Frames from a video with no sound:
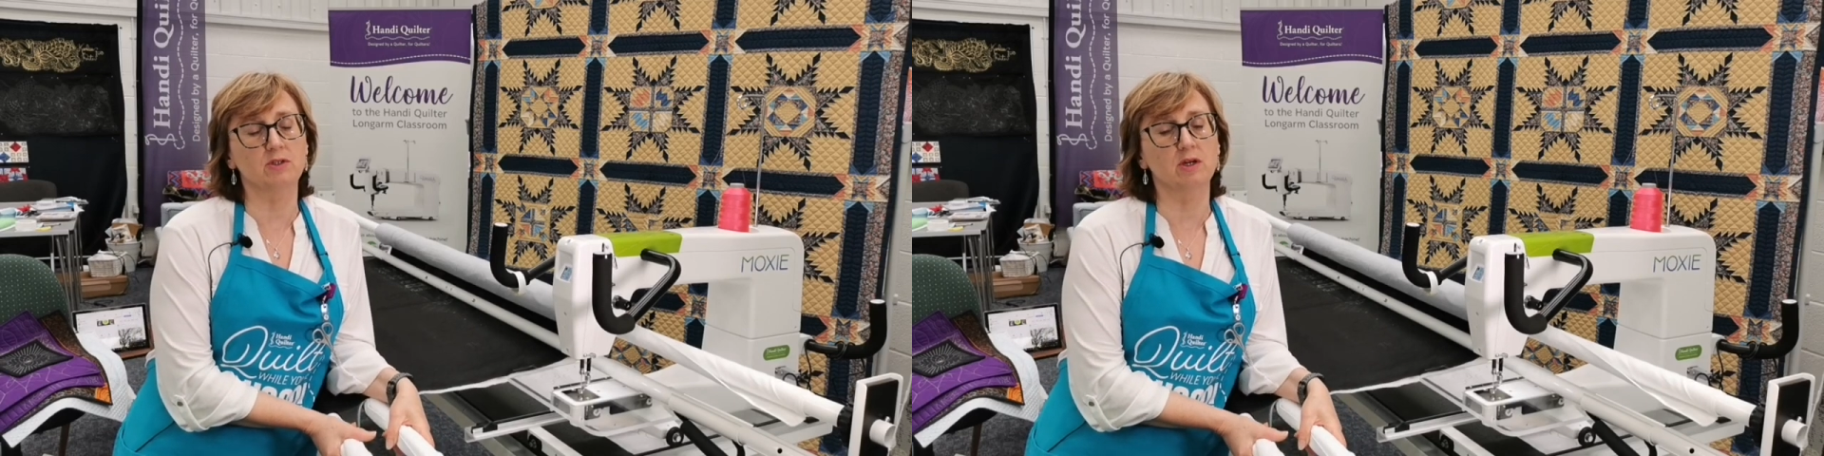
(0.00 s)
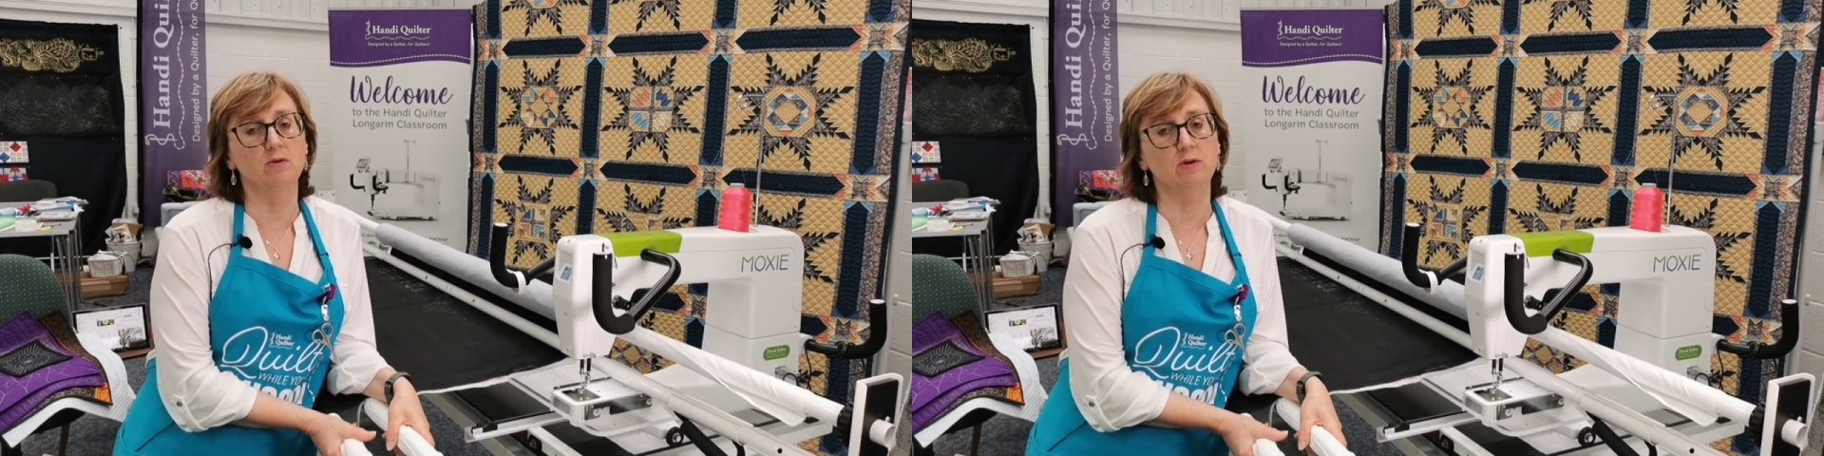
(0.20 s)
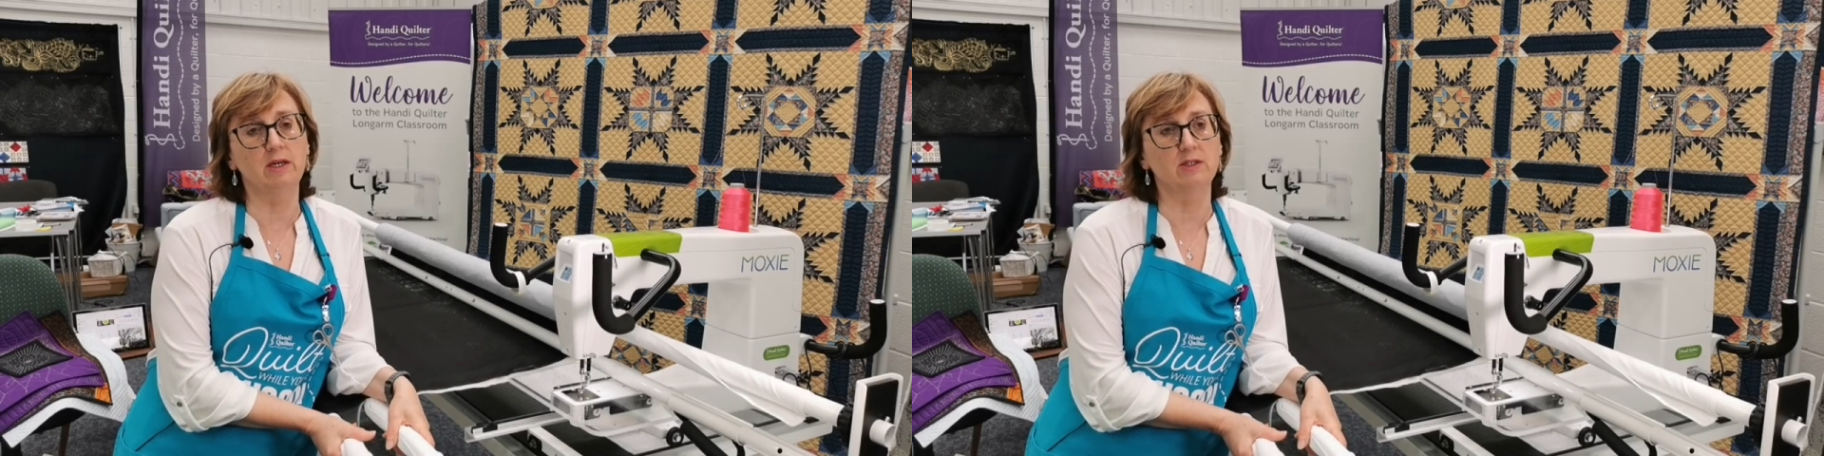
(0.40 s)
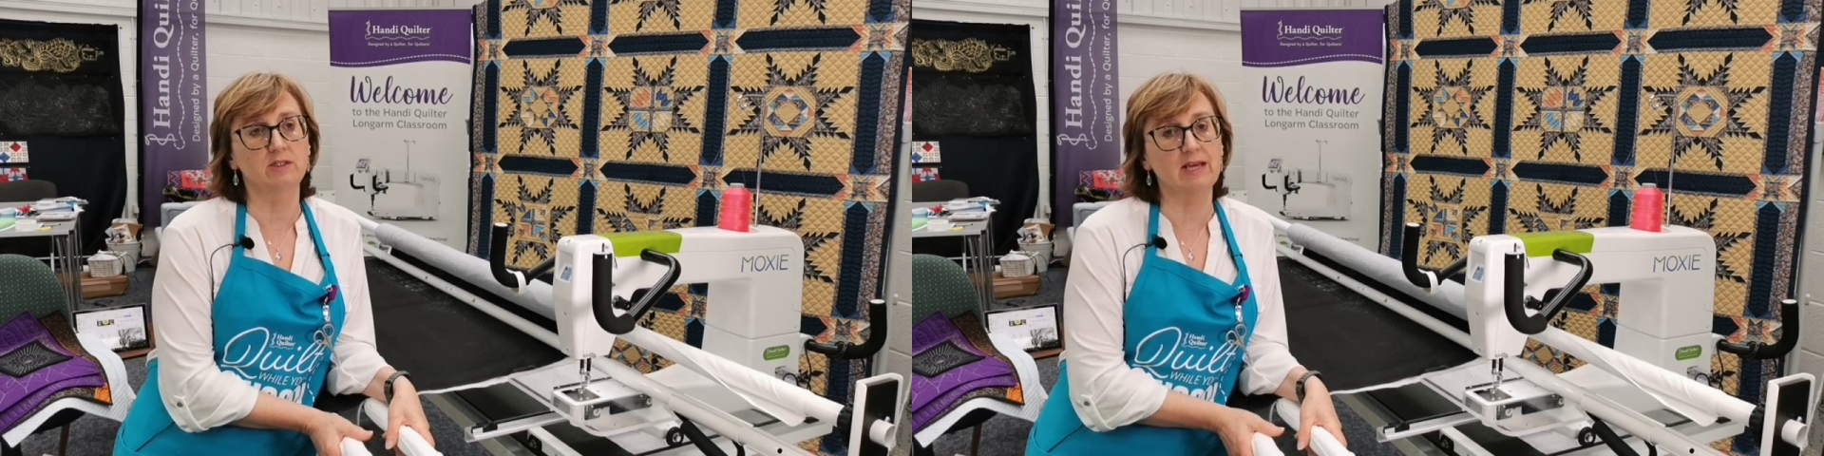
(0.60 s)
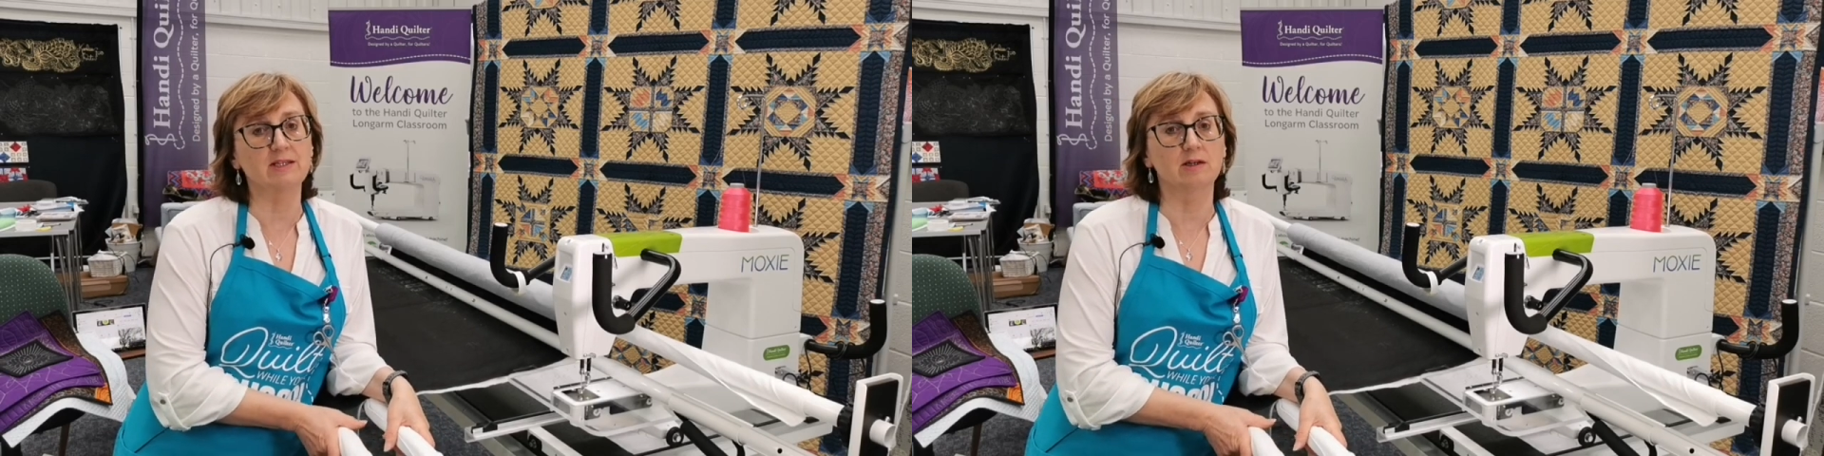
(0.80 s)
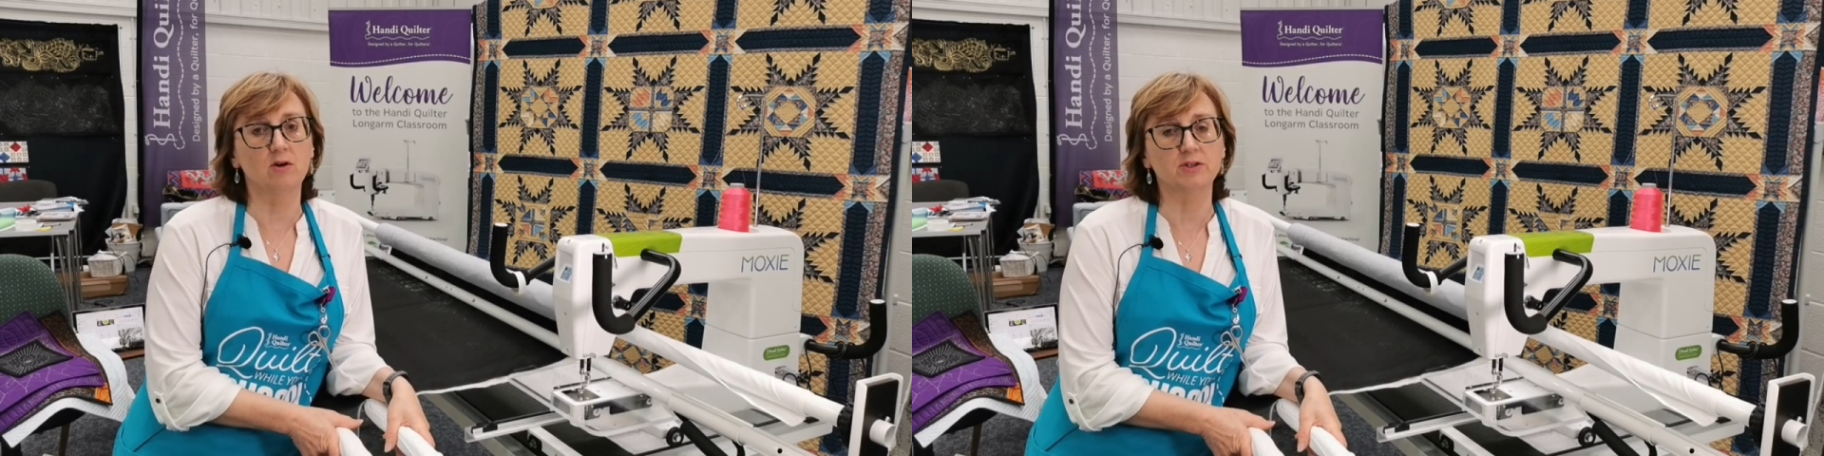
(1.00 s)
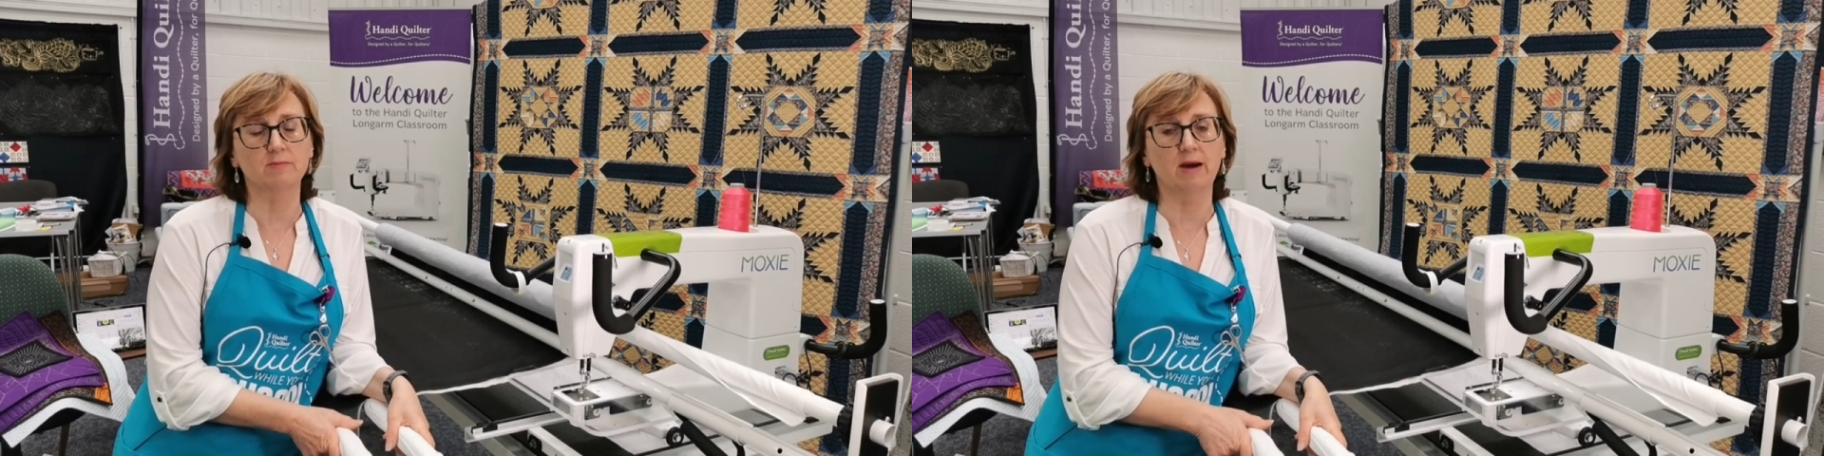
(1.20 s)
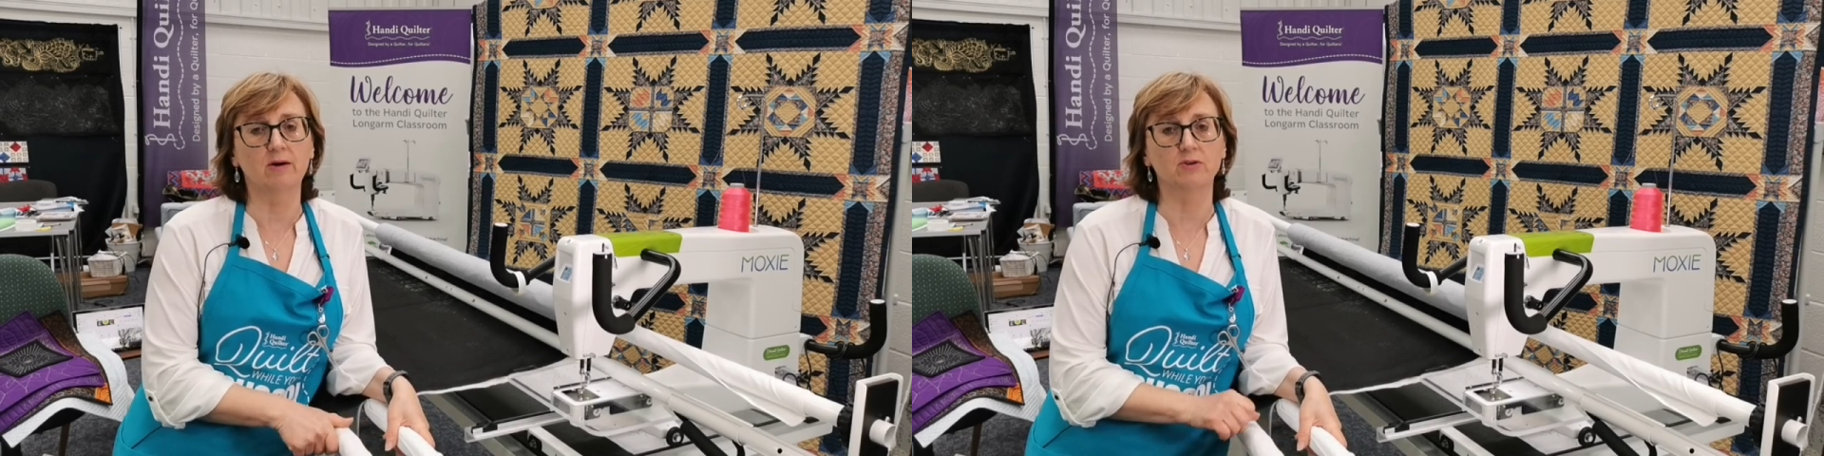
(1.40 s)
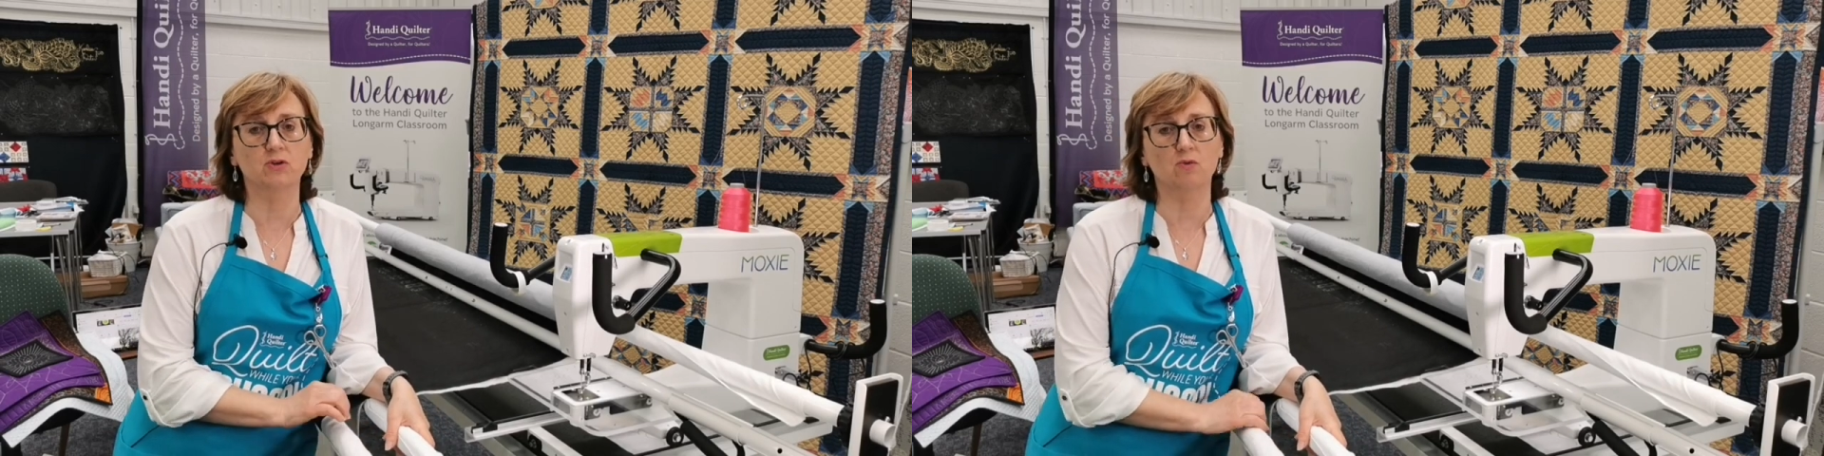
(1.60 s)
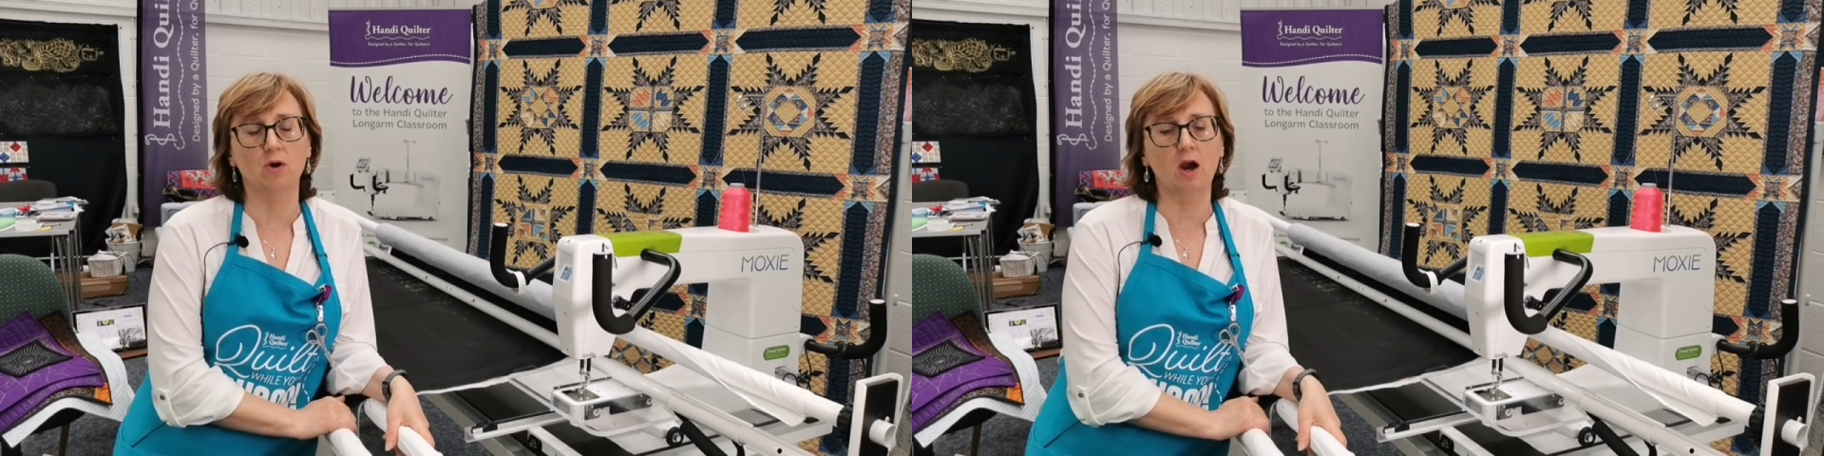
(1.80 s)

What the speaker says: So it says a lot about